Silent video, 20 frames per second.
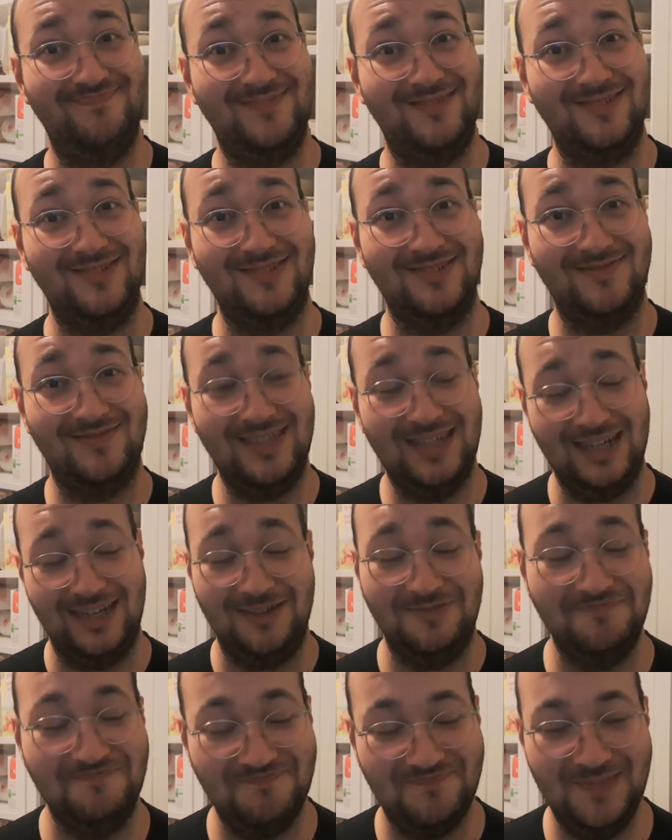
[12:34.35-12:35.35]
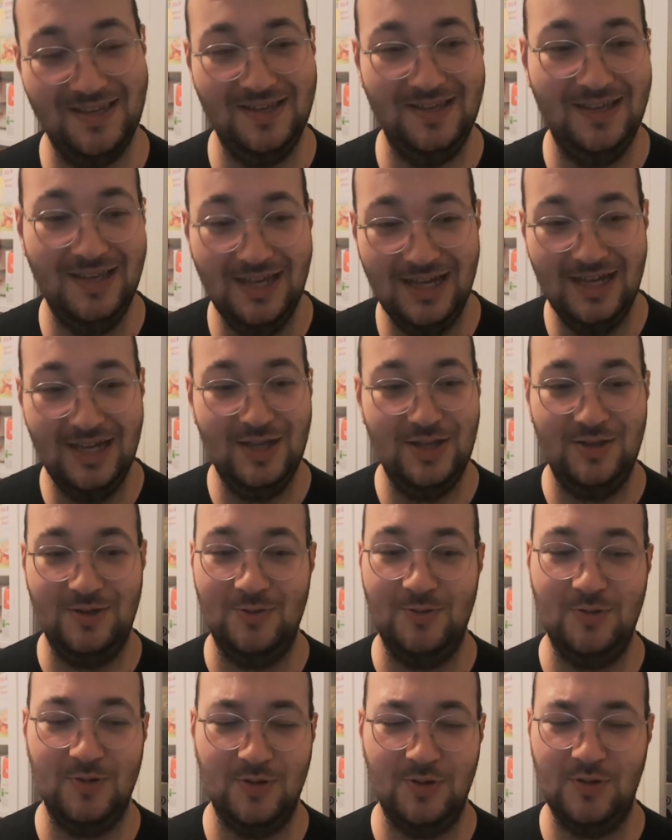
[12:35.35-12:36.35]
Because, you know,
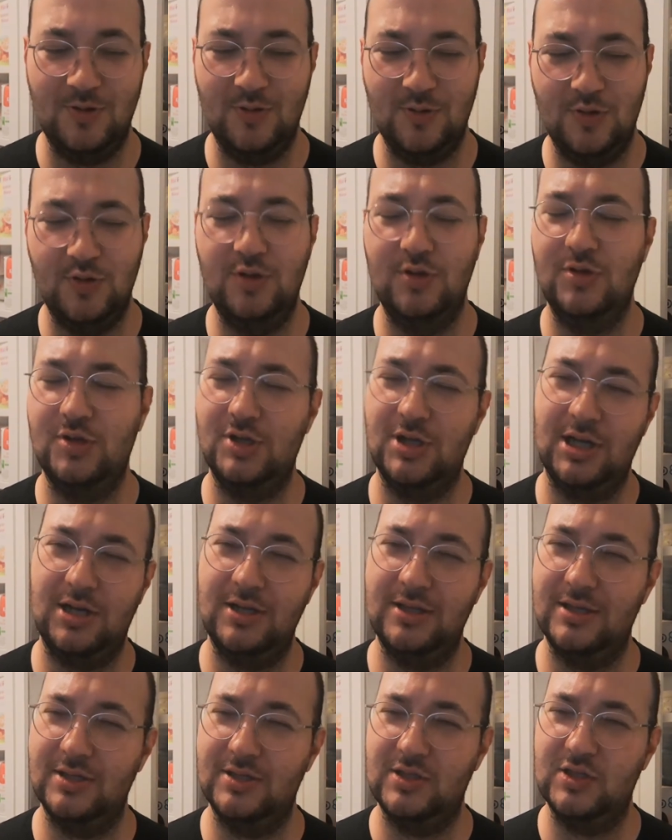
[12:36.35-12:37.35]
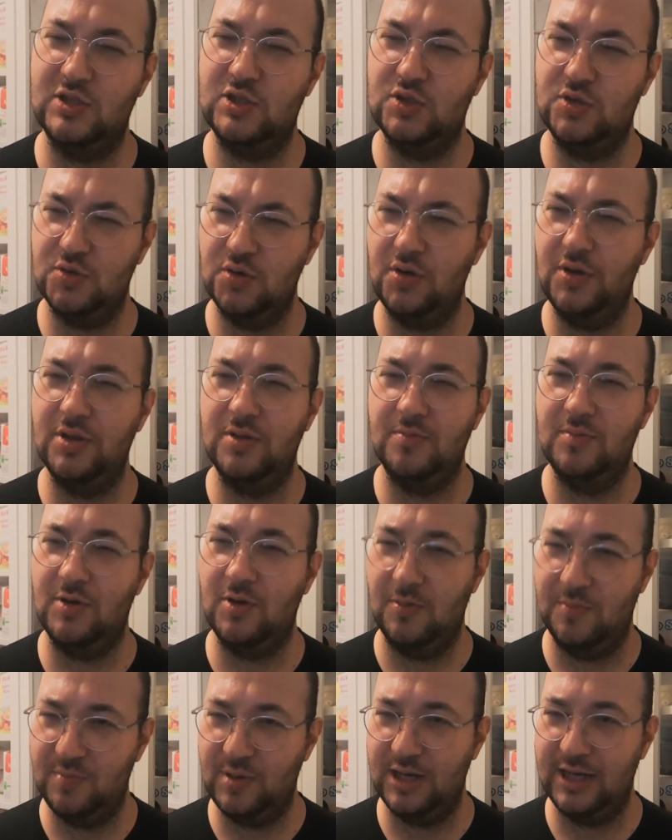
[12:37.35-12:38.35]
you should either destroy them
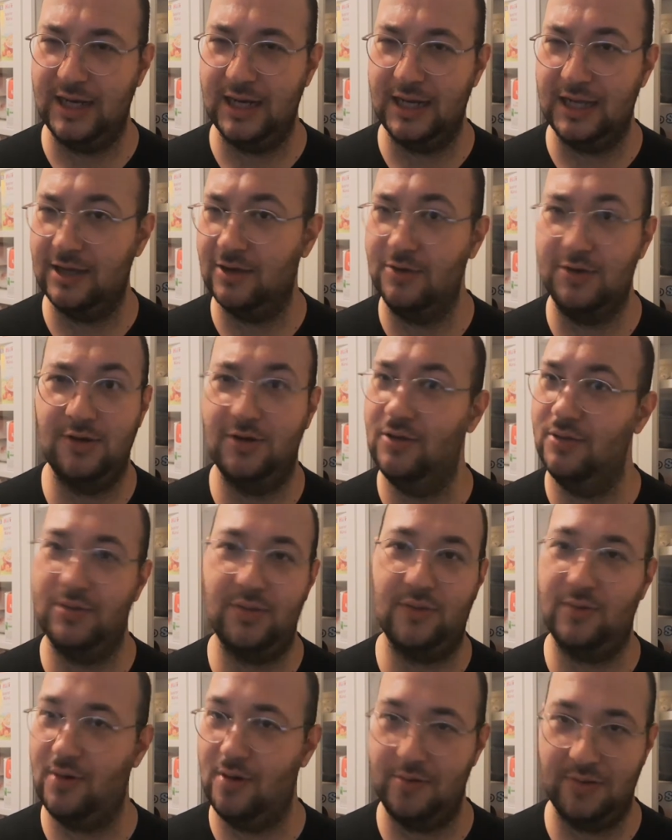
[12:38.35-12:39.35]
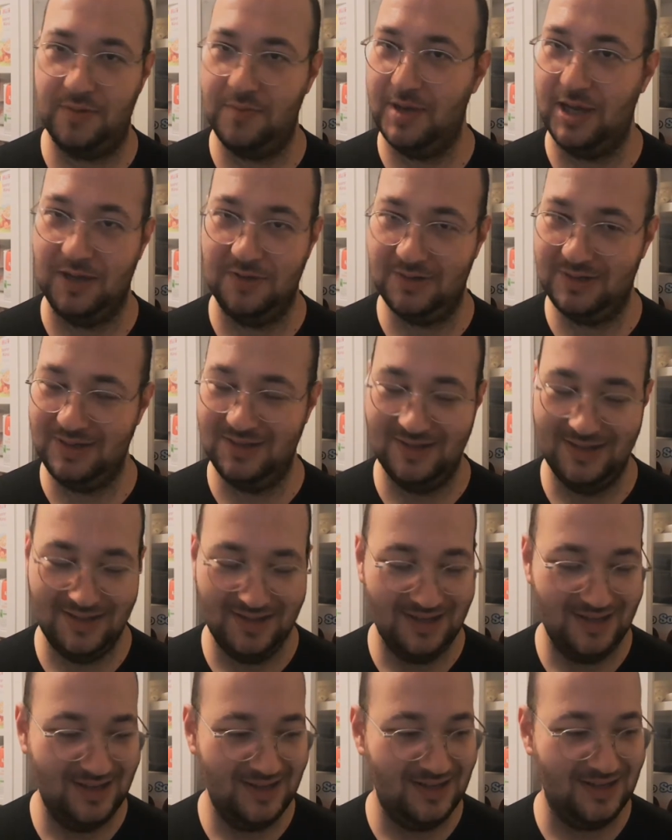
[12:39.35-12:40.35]
completely or not throw them out.
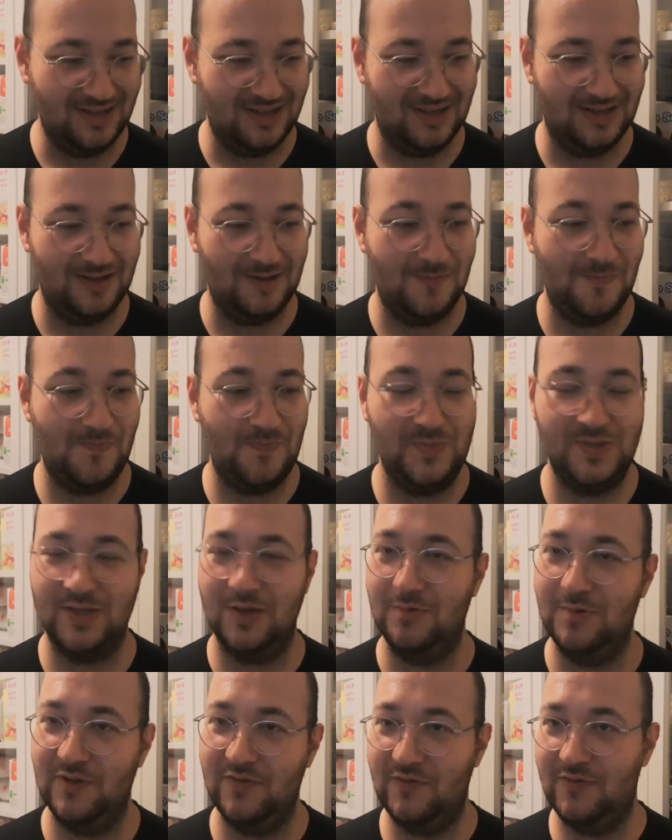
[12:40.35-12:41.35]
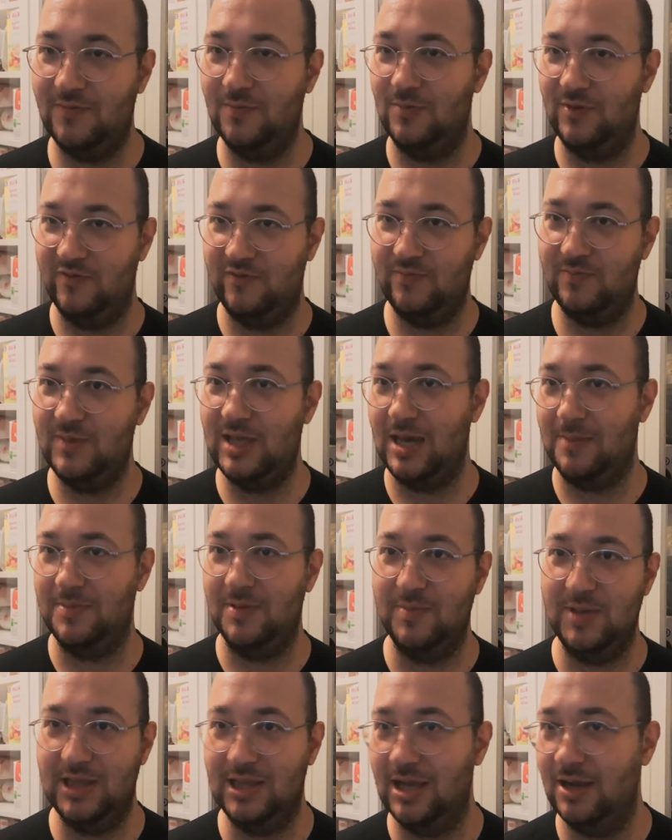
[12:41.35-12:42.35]
You know, so we've kept
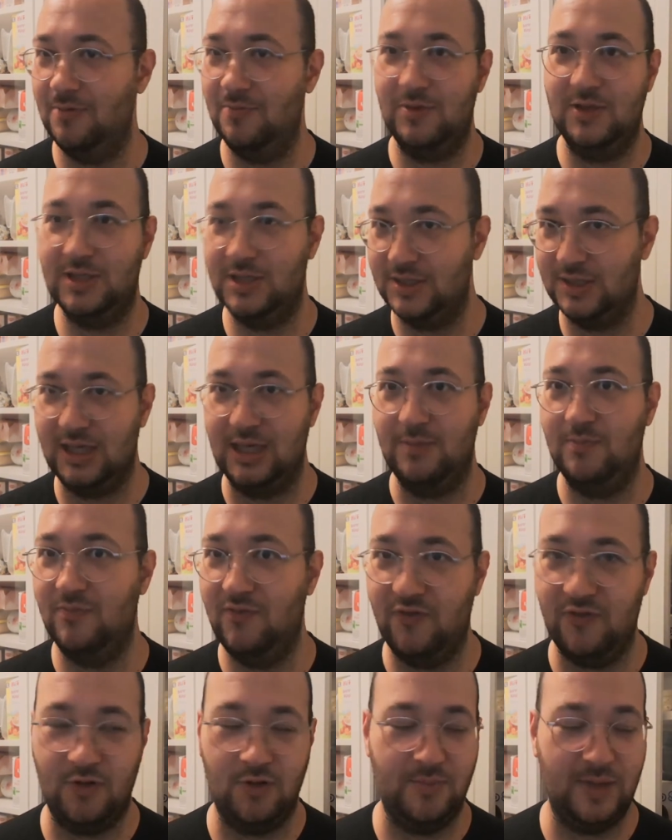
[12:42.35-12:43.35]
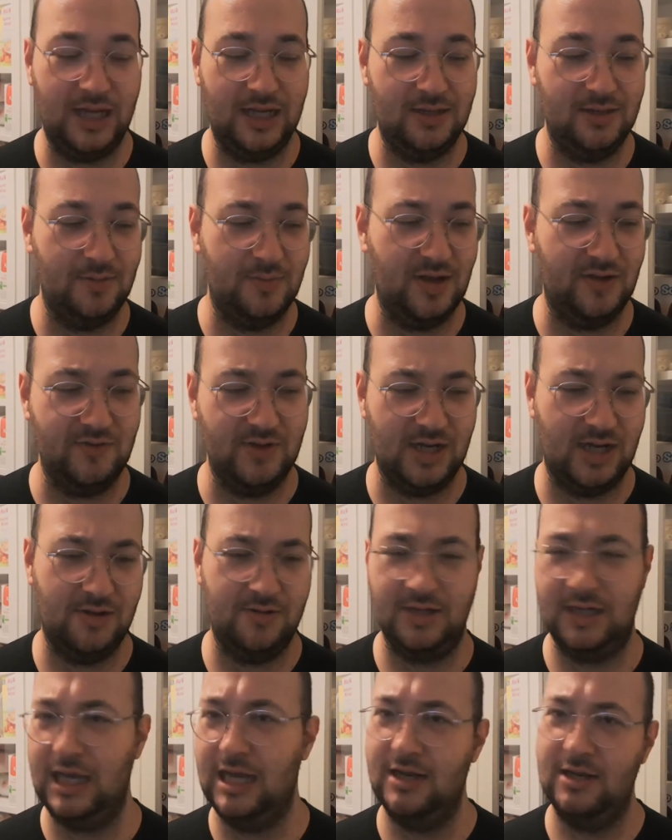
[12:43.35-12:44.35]
them in there and we just keep formatting them every now
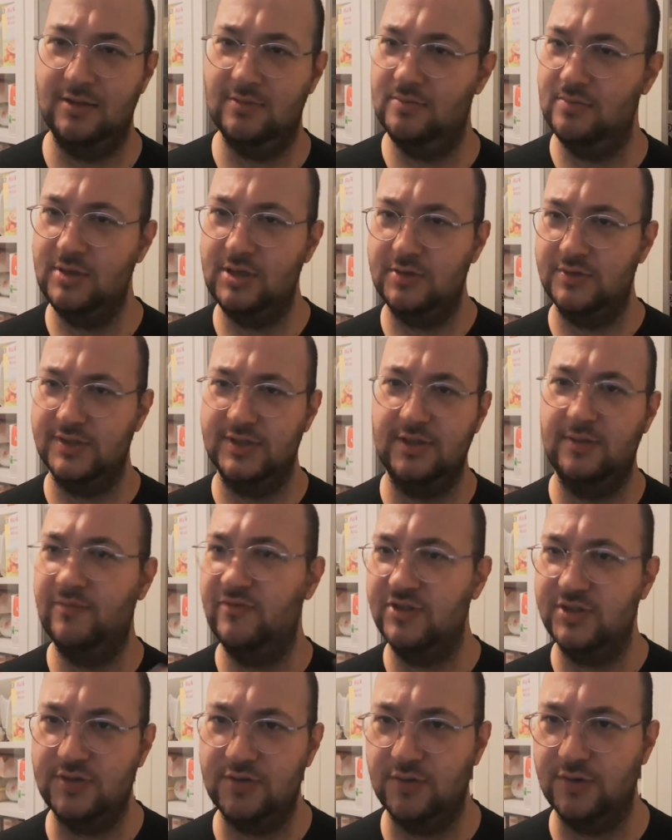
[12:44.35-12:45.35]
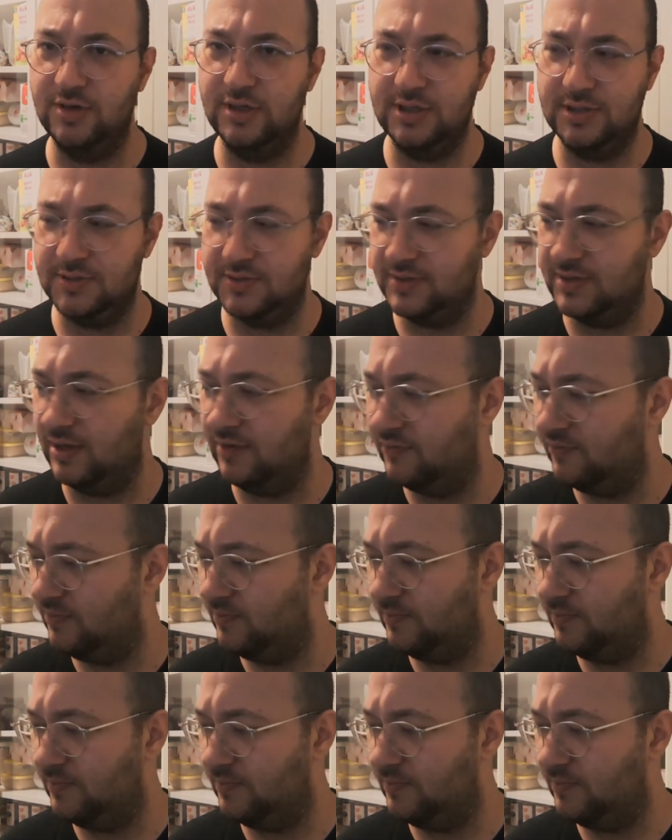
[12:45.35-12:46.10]
and again and using them for storage and stuff.